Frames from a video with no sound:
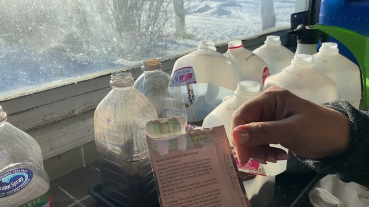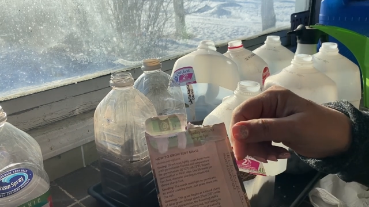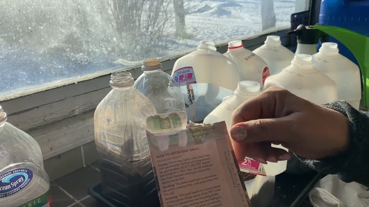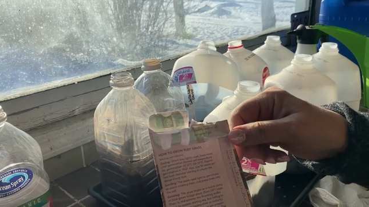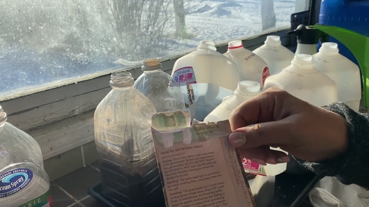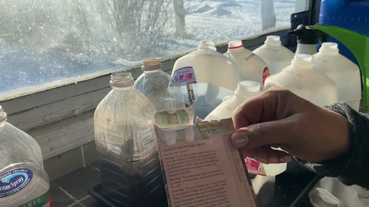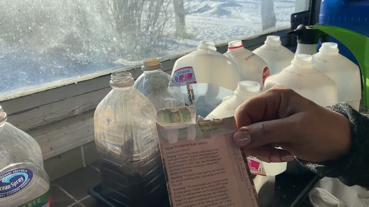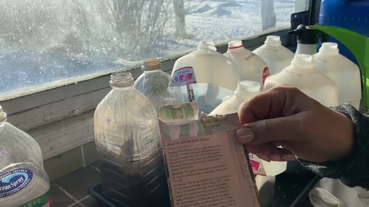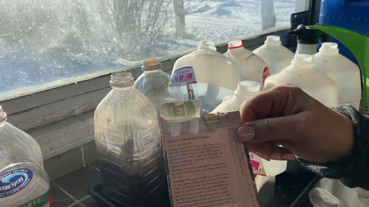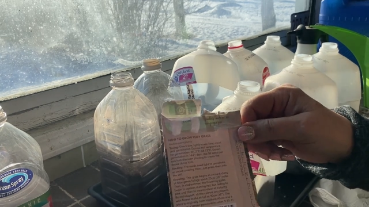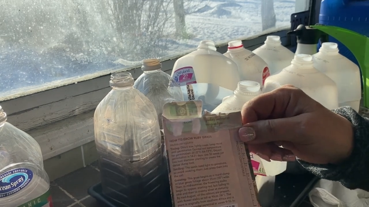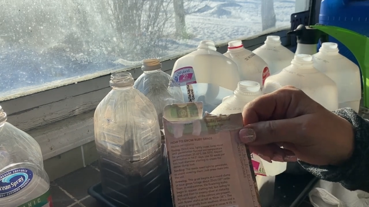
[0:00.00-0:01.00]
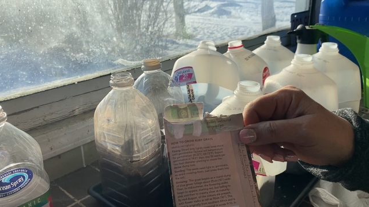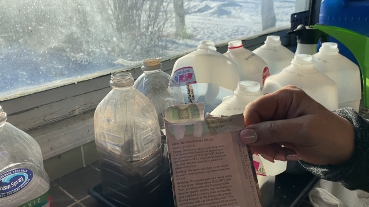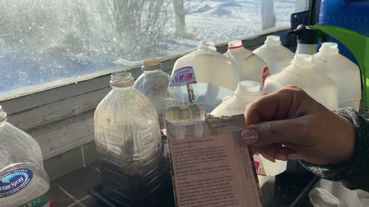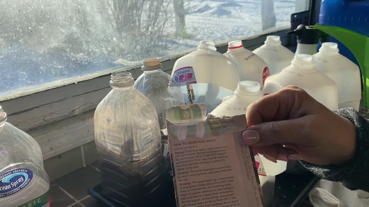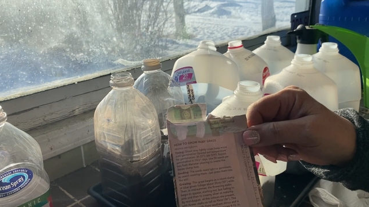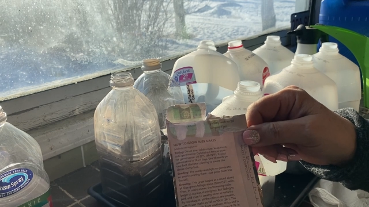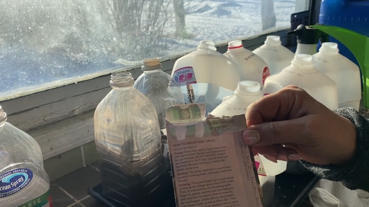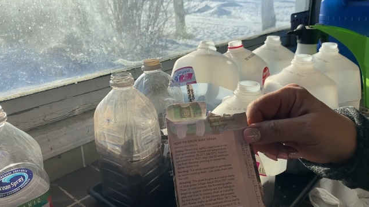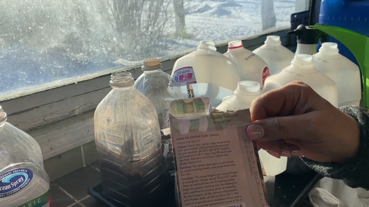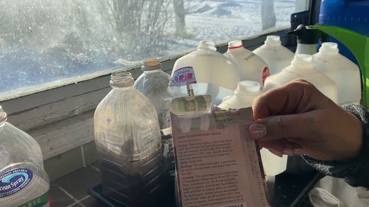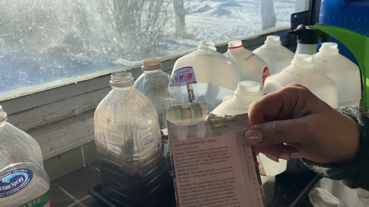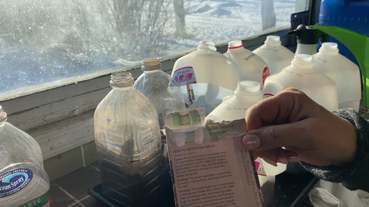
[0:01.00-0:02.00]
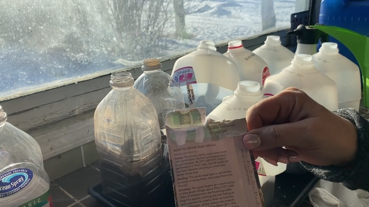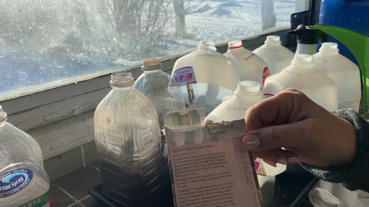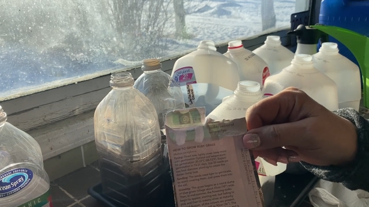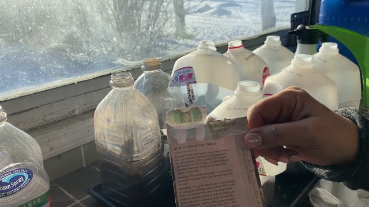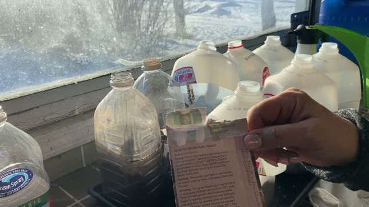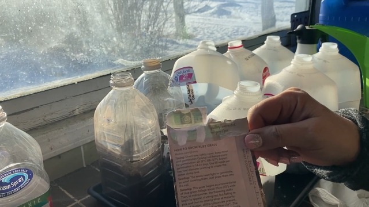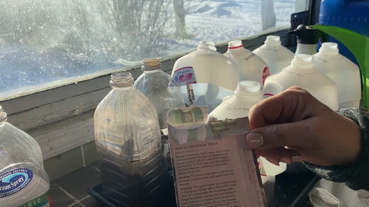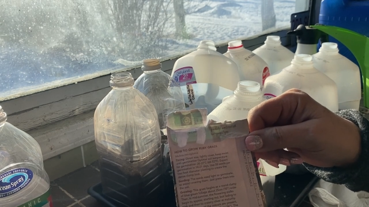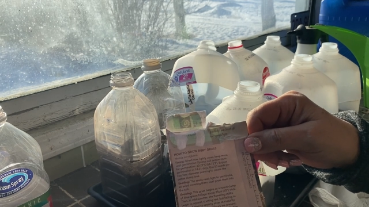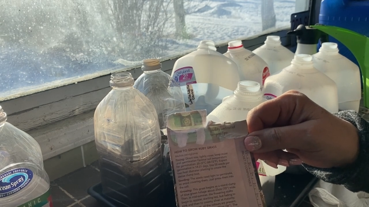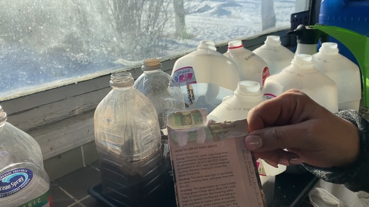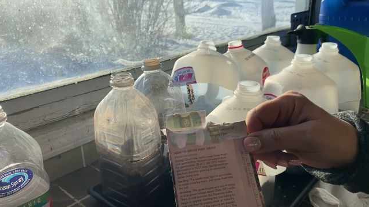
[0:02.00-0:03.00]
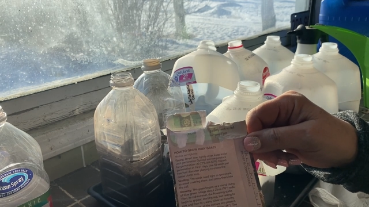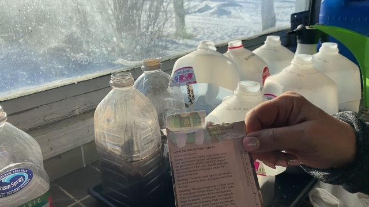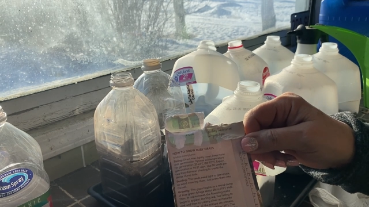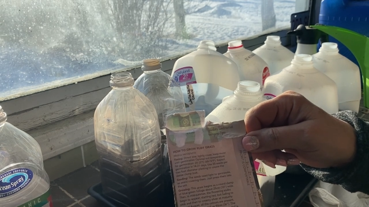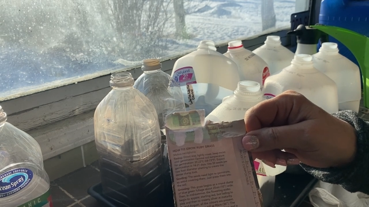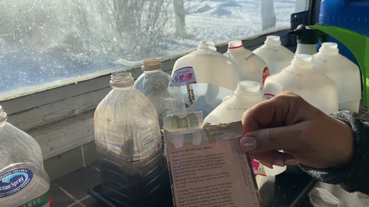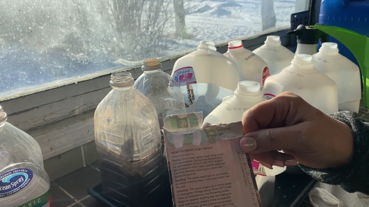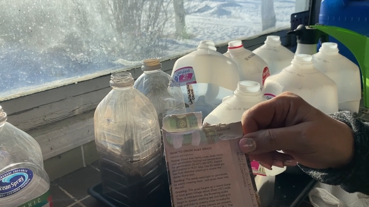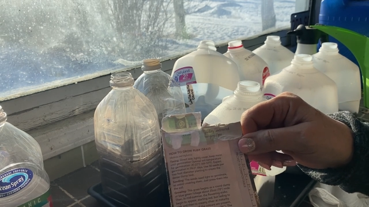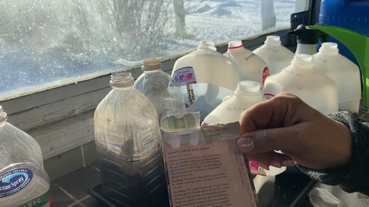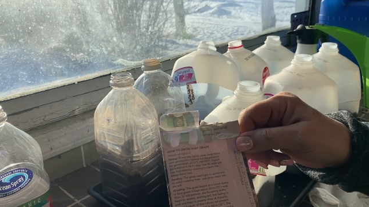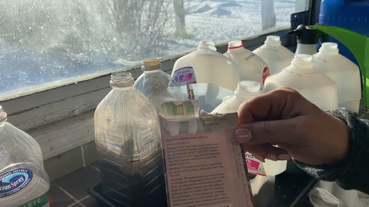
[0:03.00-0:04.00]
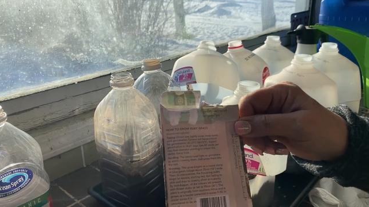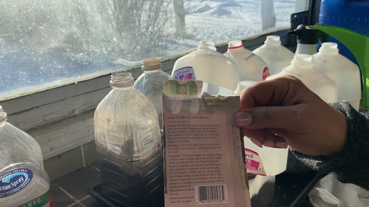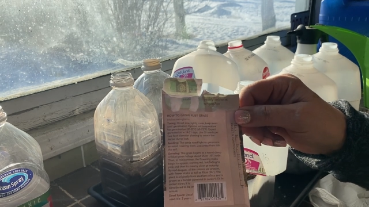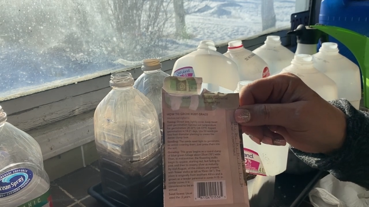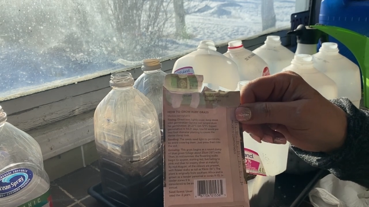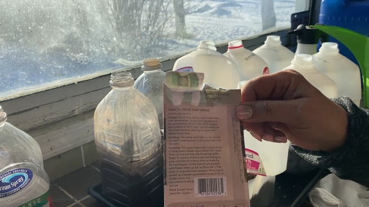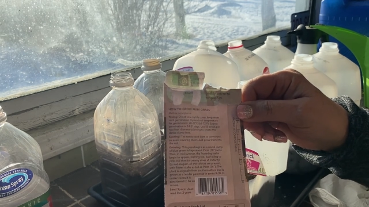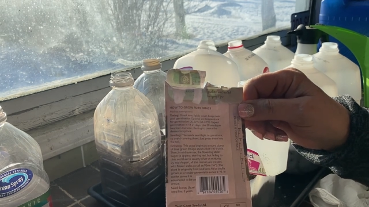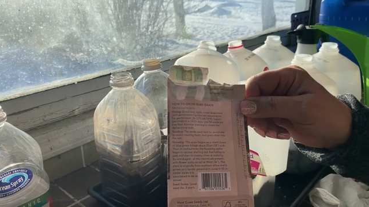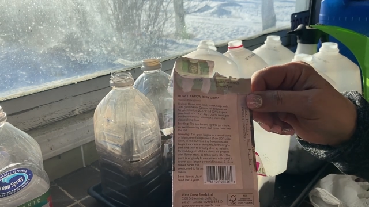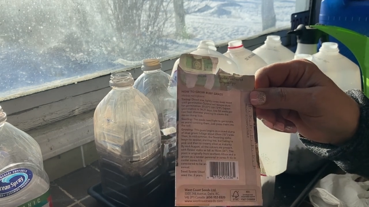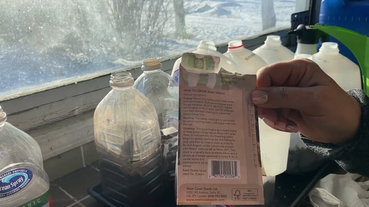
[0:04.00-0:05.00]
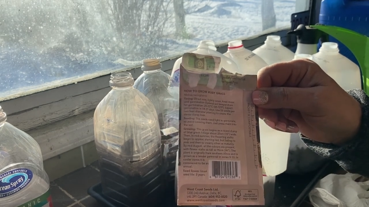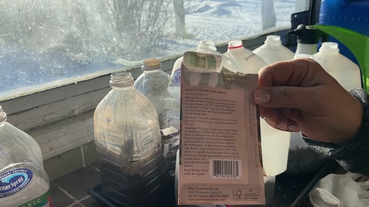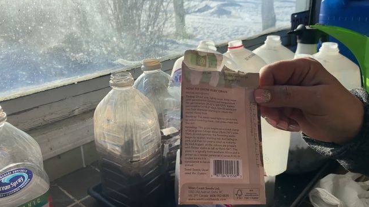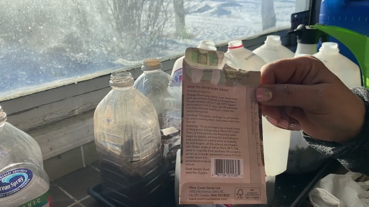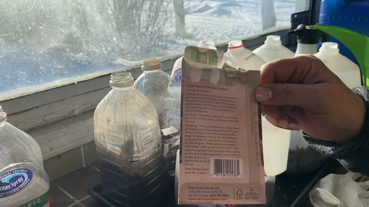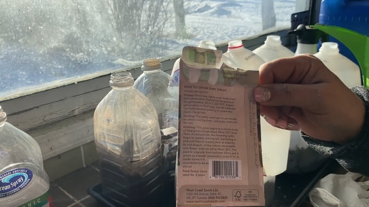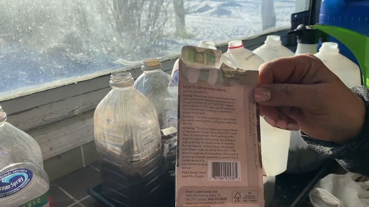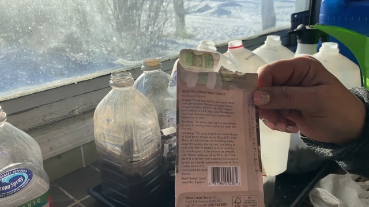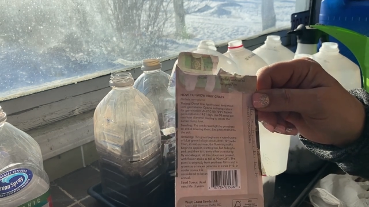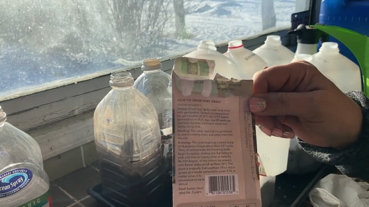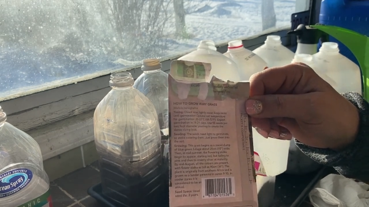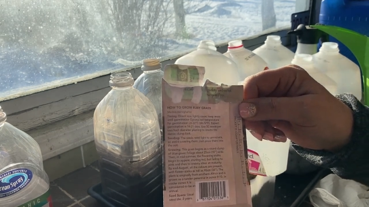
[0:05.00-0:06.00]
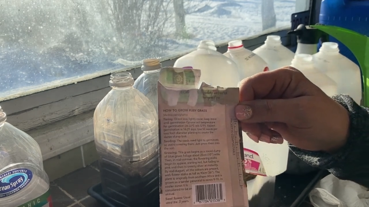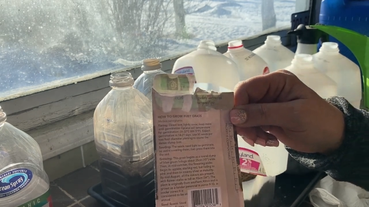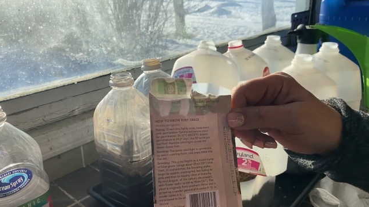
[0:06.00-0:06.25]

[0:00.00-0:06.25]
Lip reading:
Nobody's mouth can be seen.